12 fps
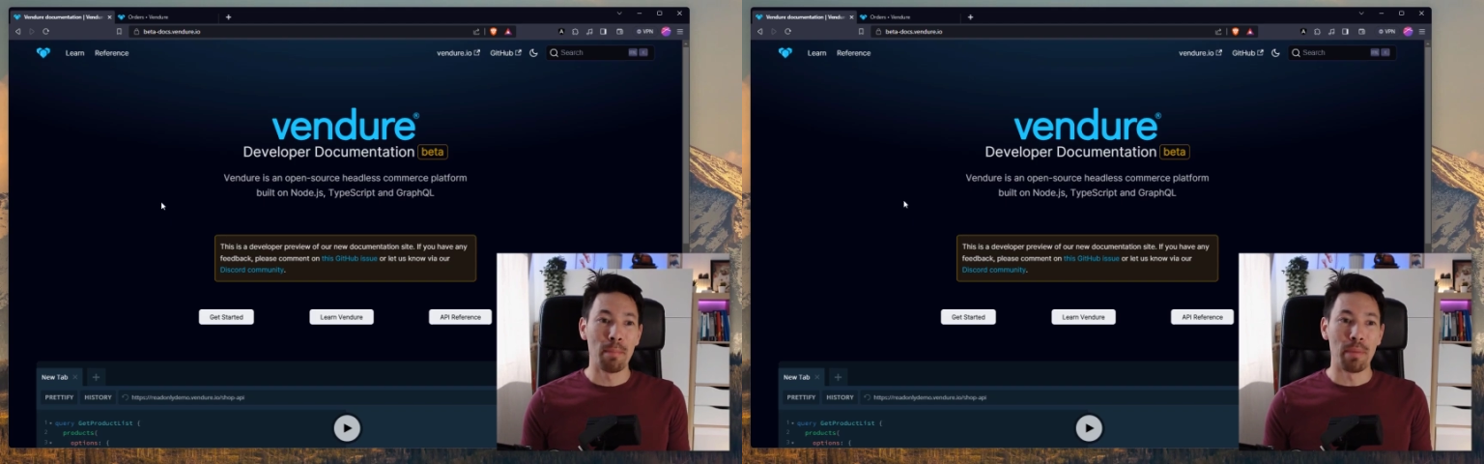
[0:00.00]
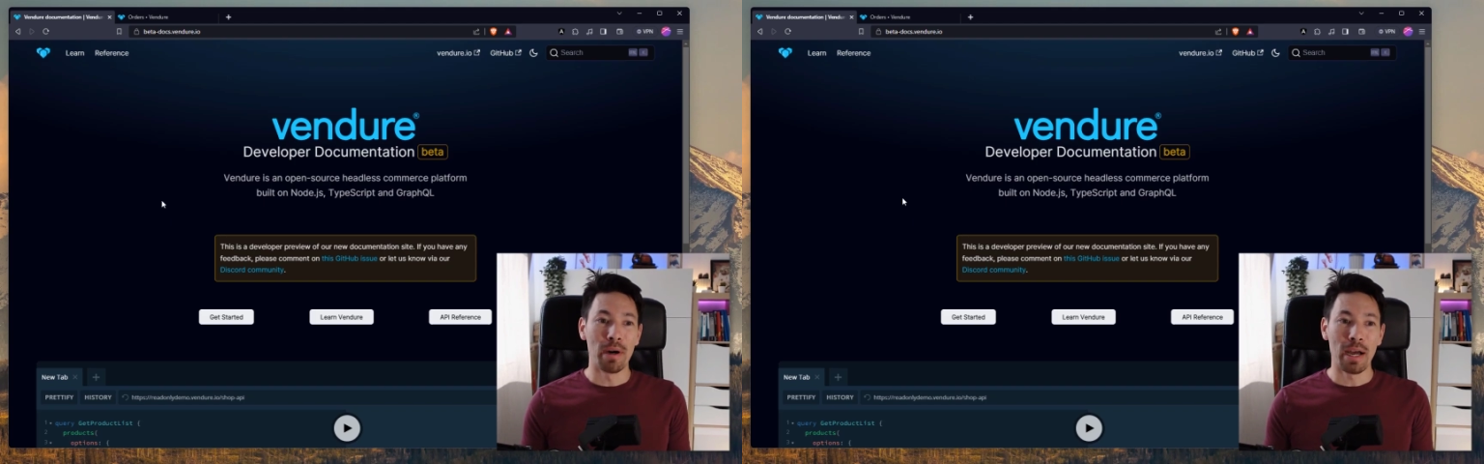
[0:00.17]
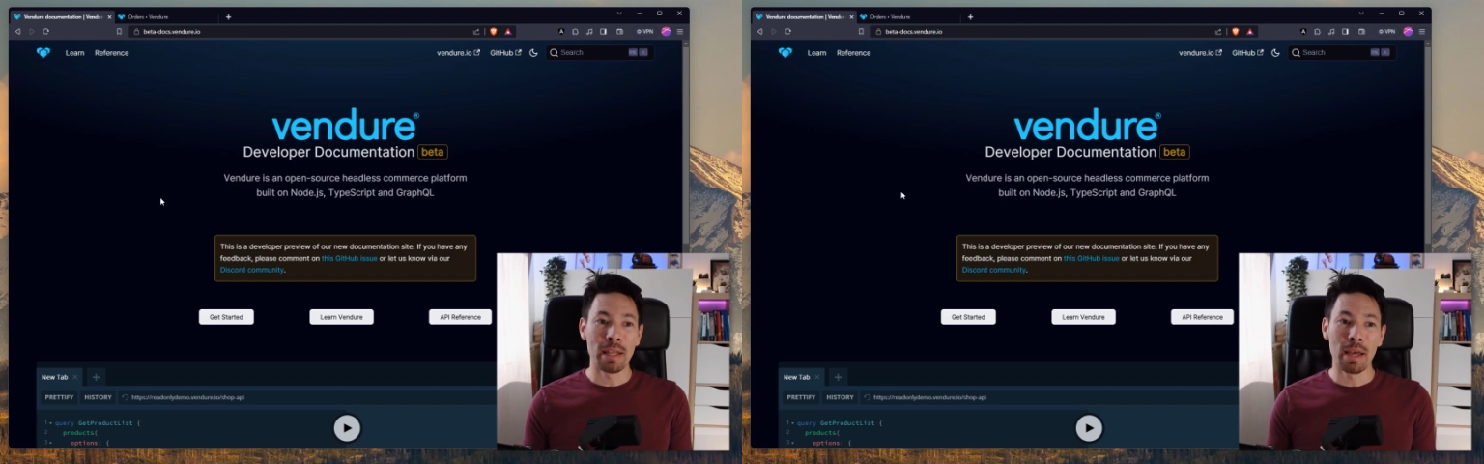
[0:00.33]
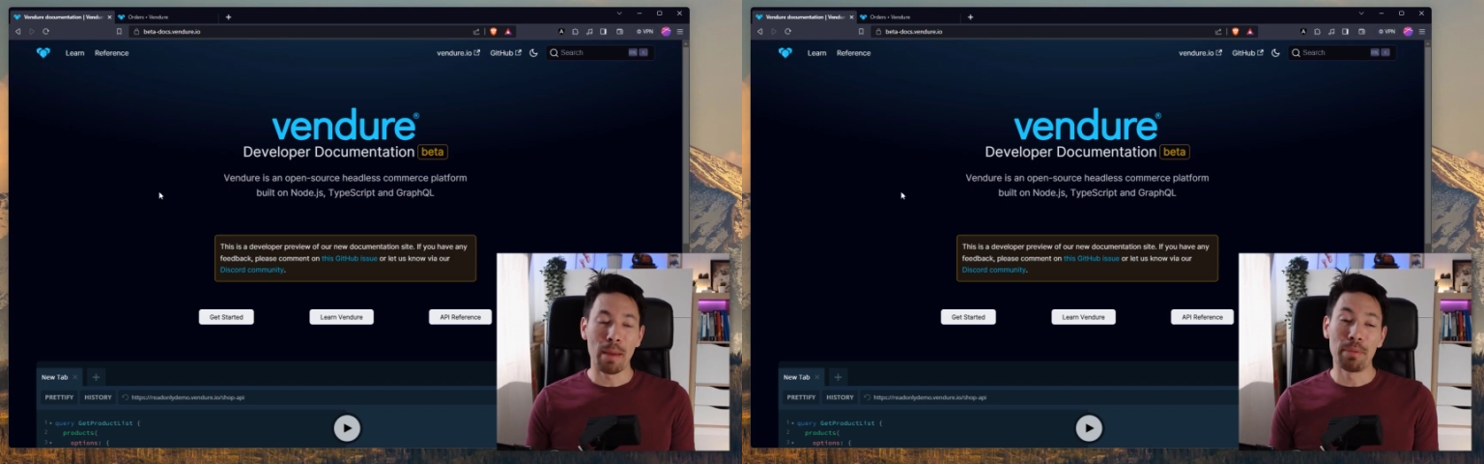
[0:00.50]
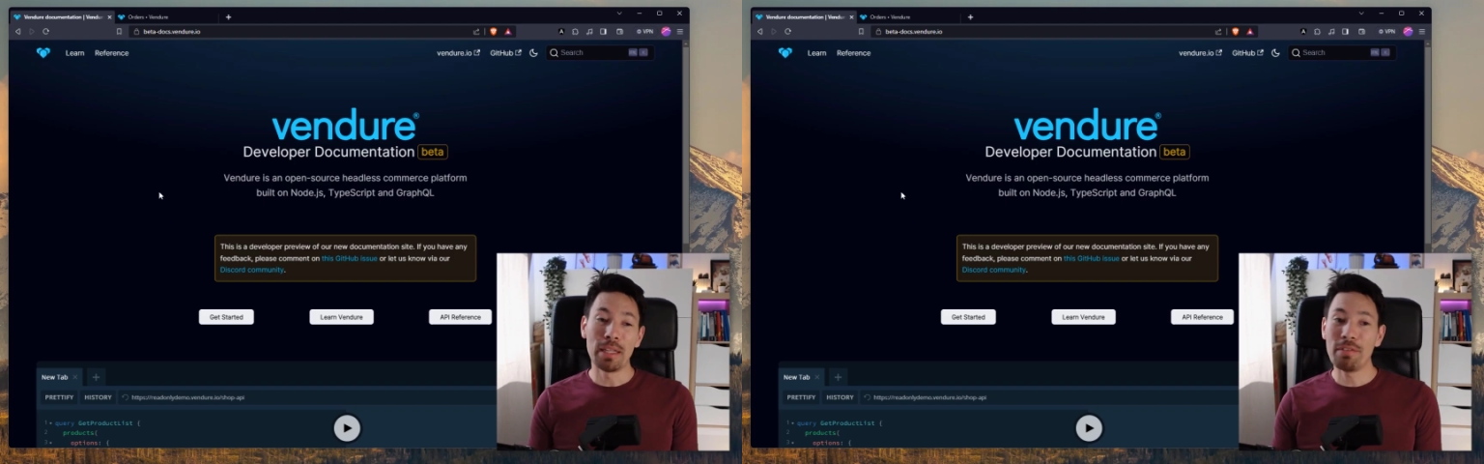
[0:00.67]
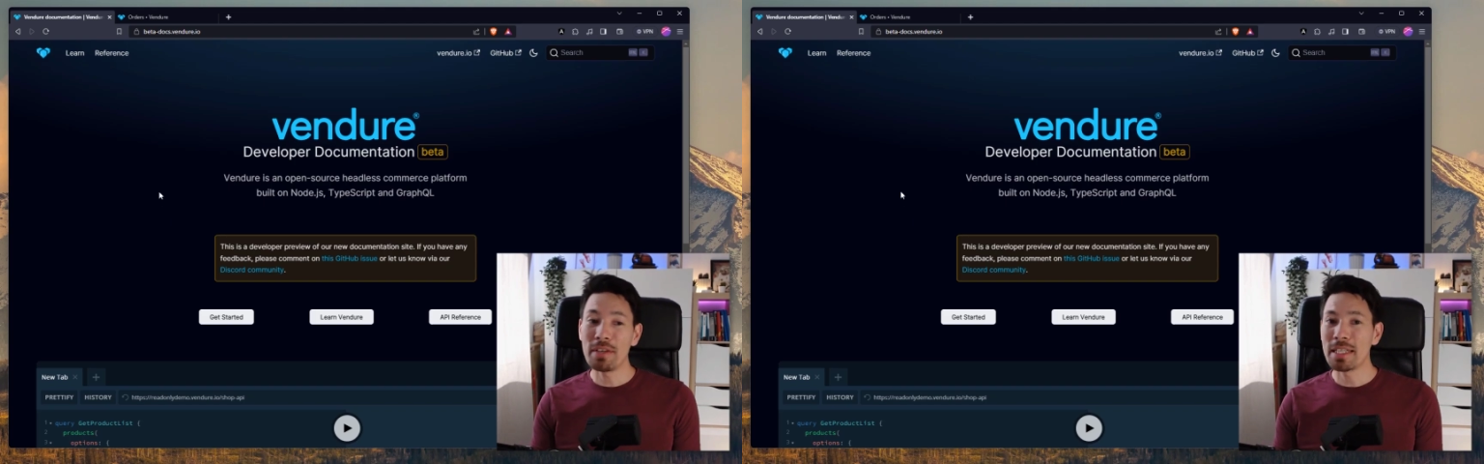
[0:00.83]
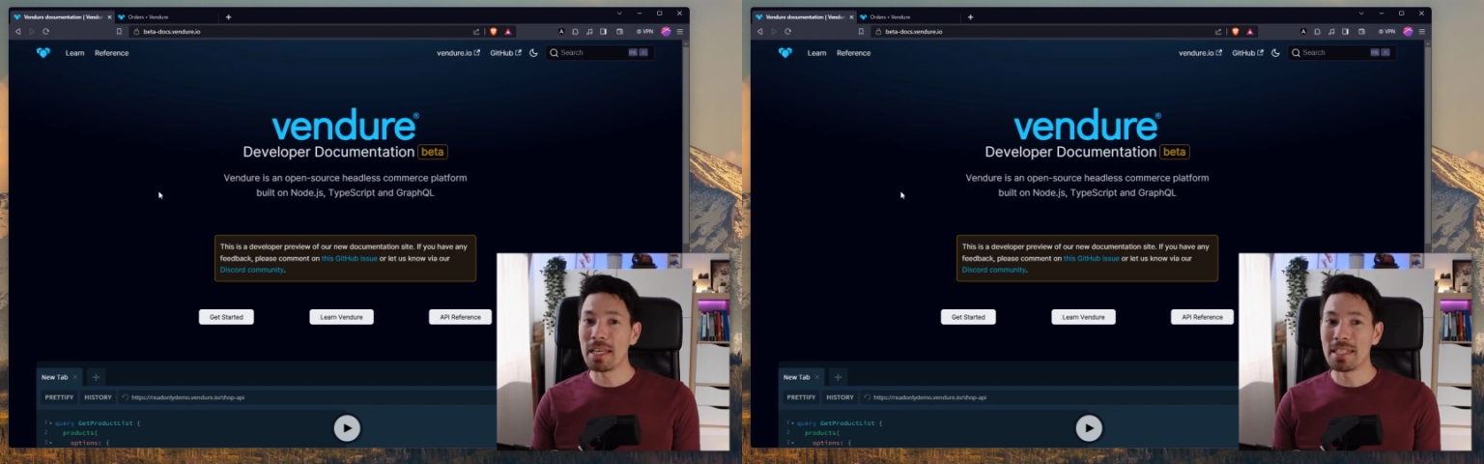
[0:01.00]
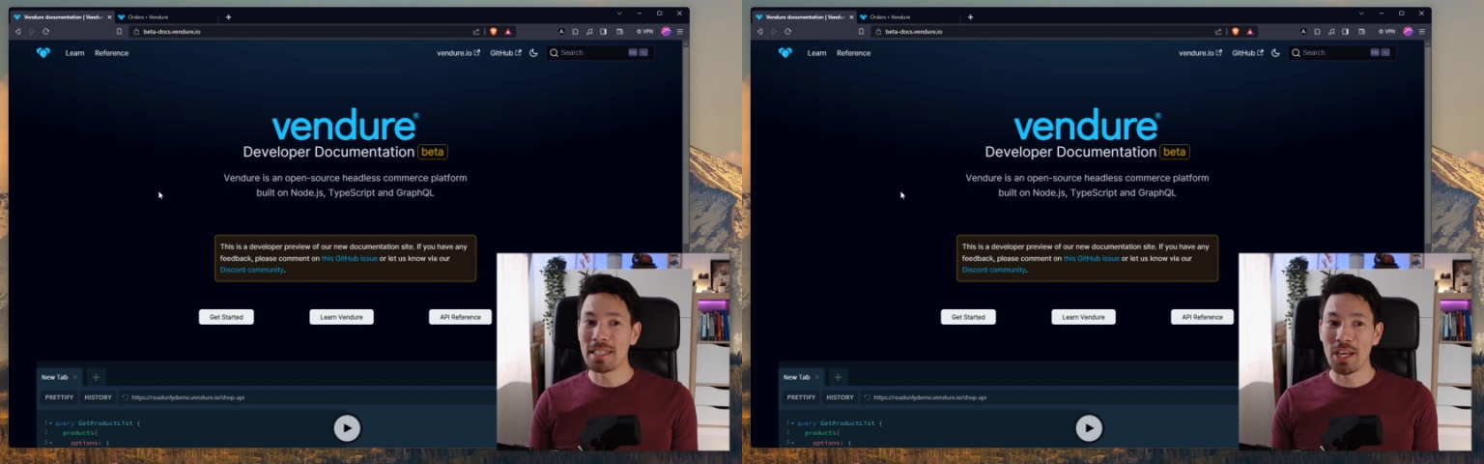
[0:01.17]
But I believe it's at a